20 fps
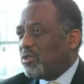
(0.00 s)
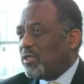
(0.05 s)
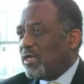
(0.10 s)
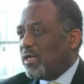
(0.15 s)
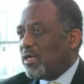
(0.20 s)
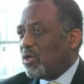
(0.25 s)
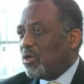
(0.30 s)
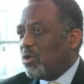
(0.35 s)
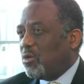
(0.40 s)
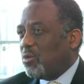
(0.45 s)

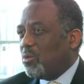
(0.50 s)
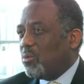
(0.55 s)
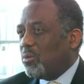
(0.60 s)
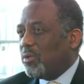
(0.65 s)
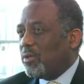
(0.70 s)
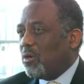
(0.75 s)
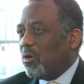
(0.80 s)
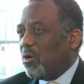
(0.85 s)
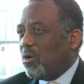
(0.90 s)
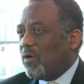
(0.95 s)
that you
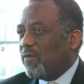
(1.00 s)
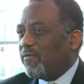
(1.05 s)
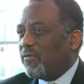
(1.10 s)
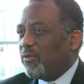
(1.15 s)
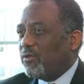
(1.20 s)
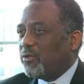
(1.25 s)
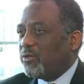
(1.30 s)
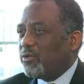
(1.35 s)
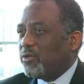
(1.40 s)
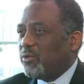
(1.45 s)
would
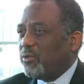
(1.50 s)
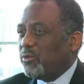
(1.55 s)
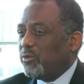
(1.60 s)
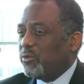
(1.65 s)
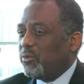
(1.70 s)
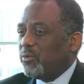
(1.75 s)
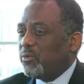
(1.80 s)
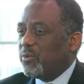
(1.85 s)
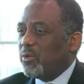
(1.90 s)
offer to